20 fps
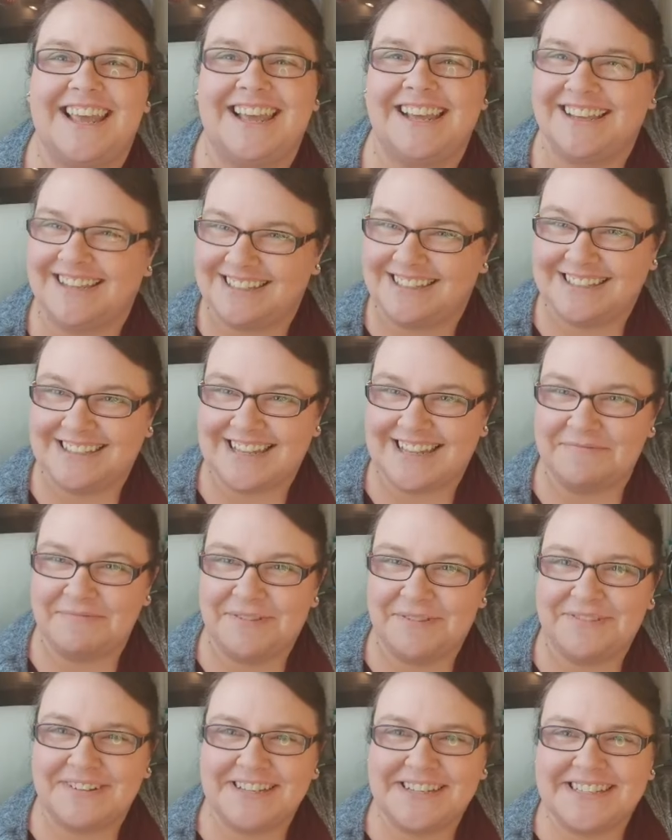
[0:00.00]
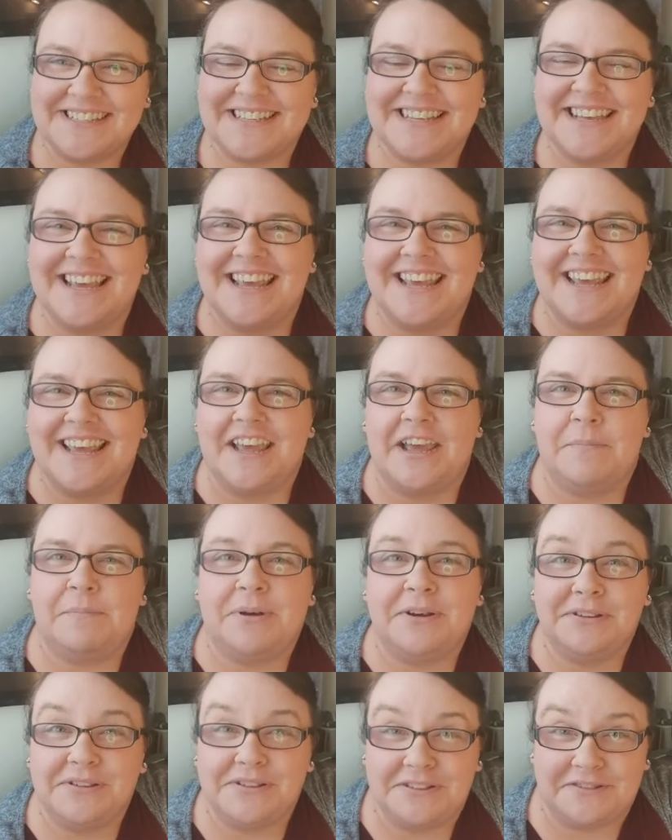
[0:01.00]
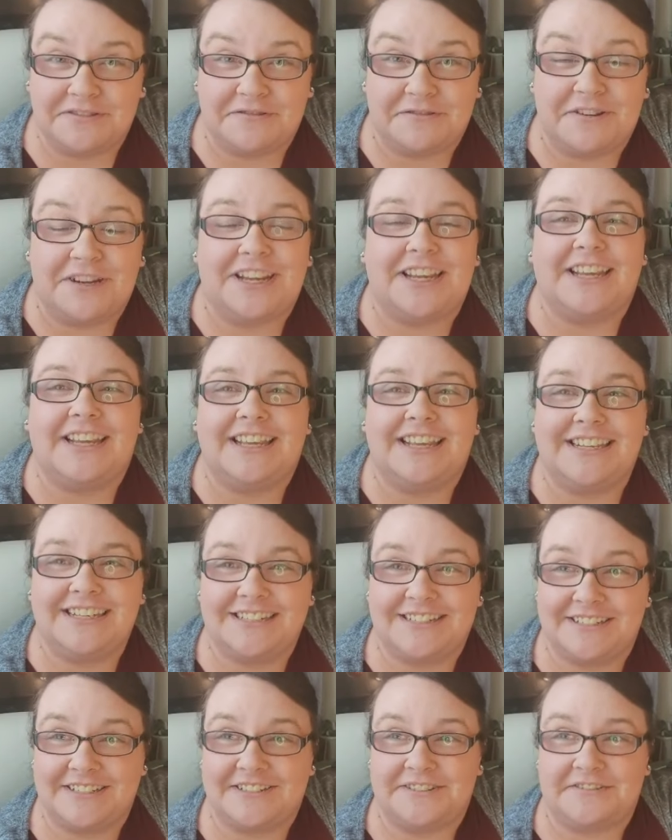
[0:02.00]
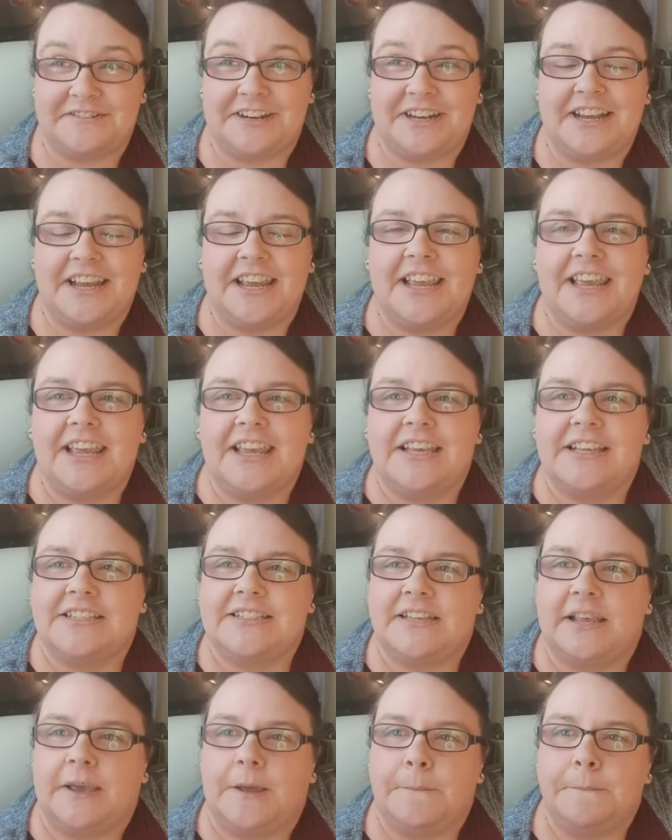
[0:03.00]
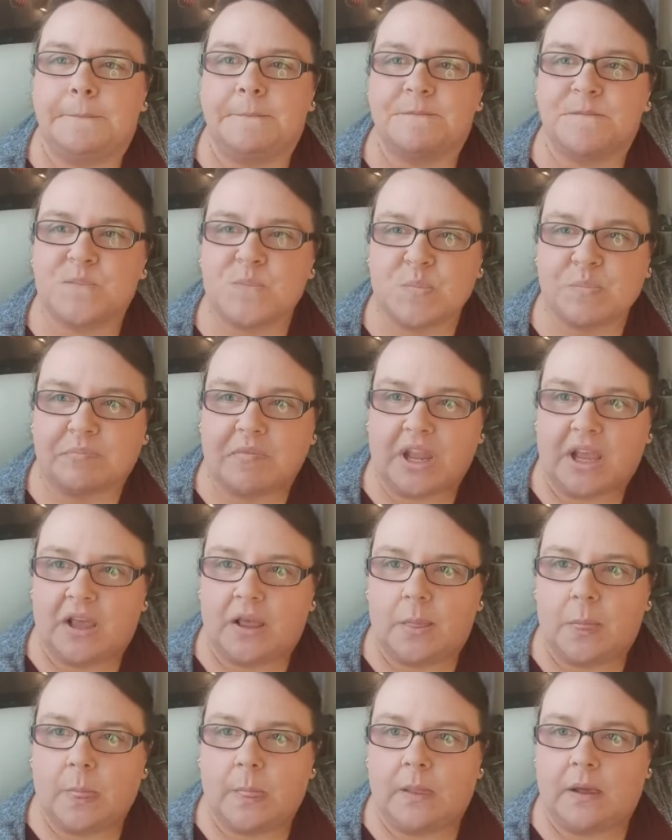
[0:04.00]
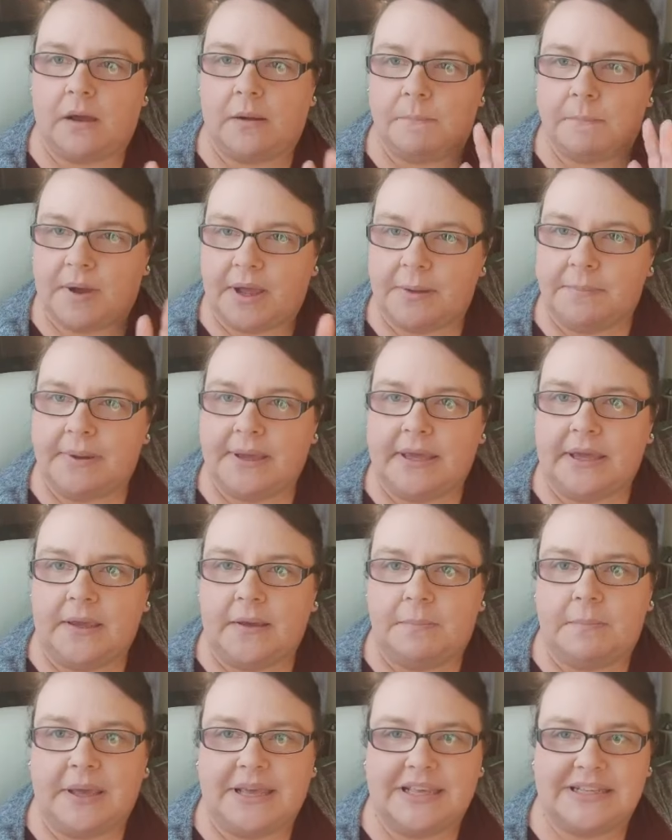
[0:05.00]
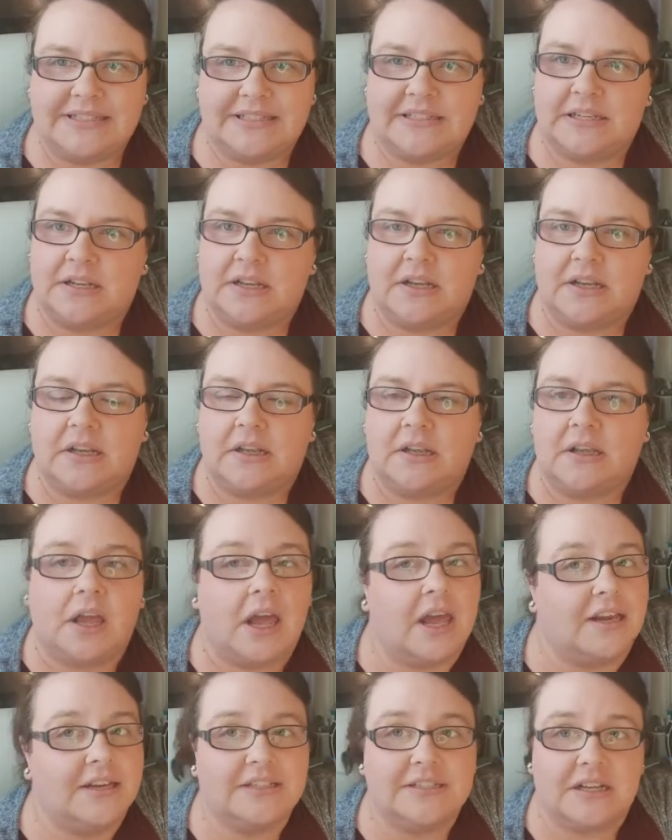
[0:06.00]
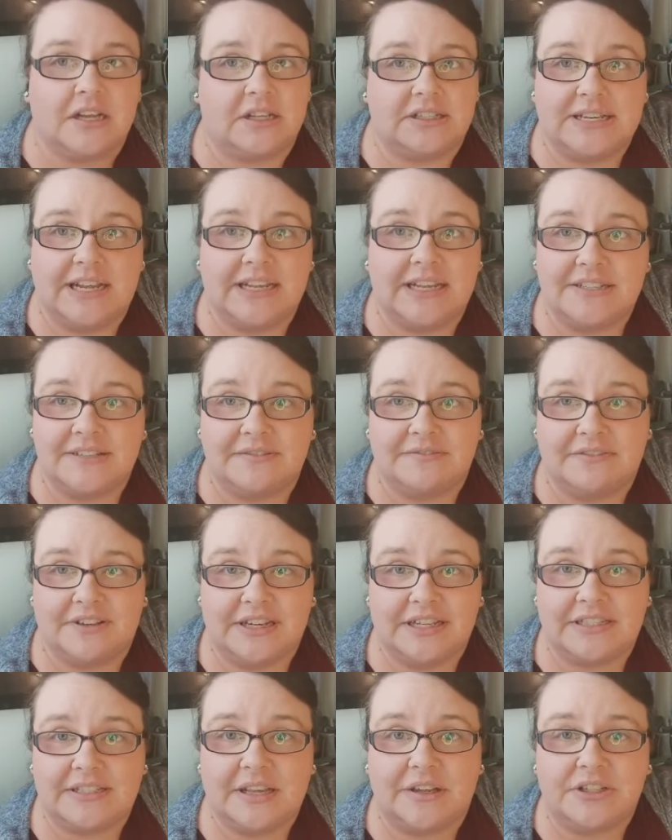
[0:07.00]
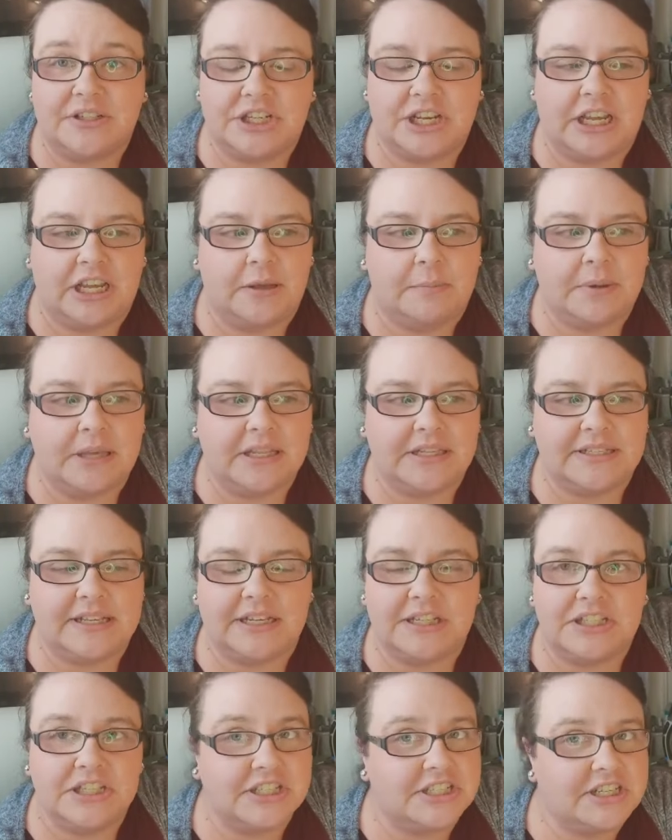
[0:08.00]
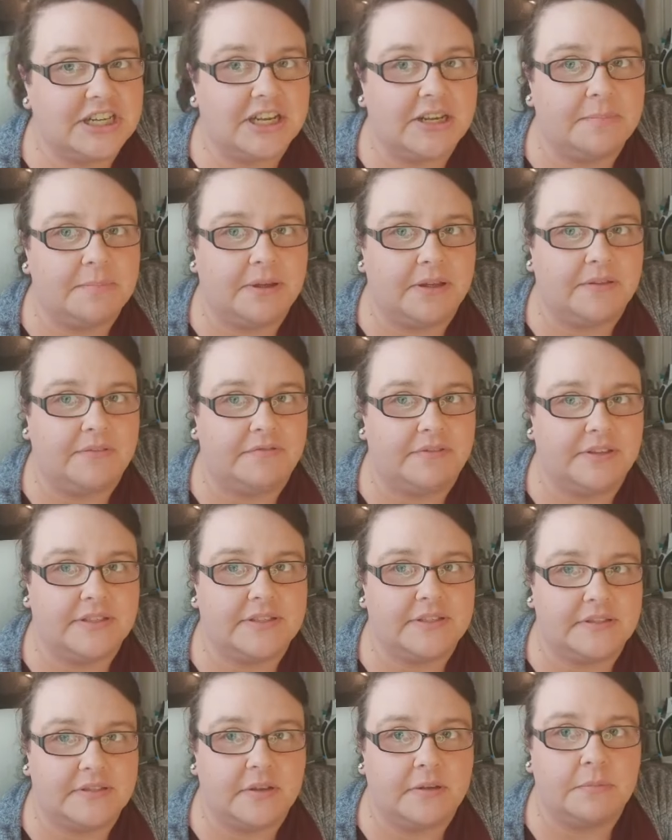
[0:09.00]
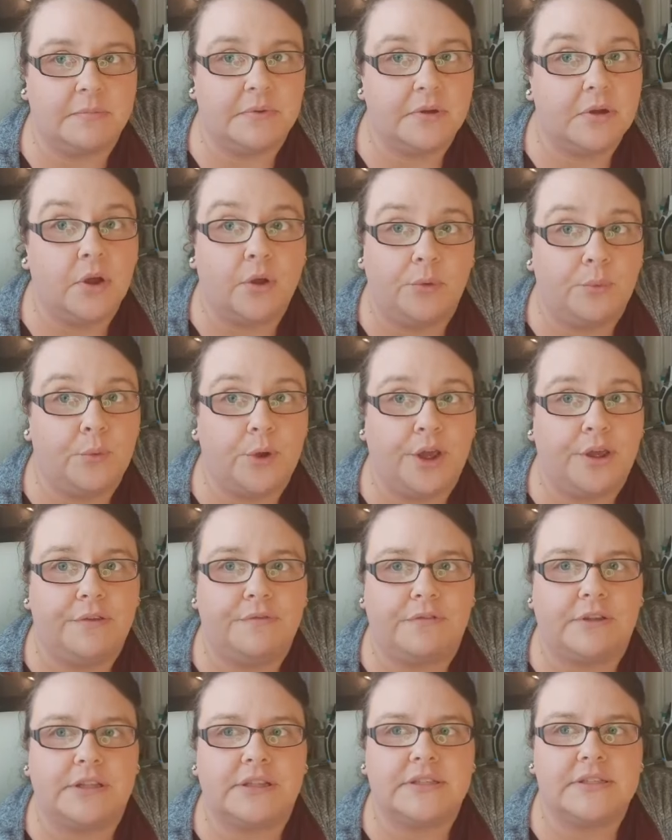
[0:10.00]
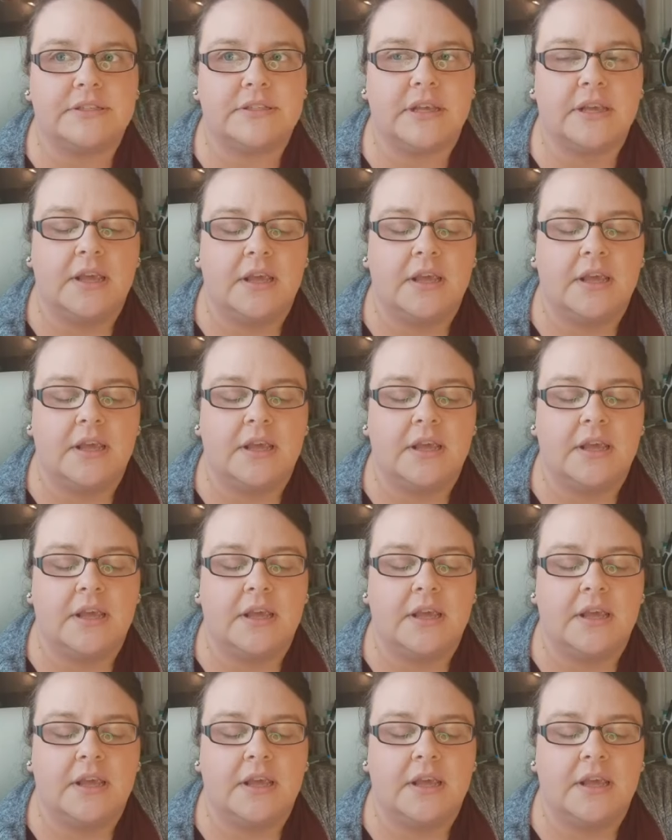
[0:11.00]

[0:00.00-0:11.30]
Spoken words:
can't say more words, upholstery industry. So might be best to, and I'll tell you something, it's so cheap. It's actually cheaper than some non-wovens,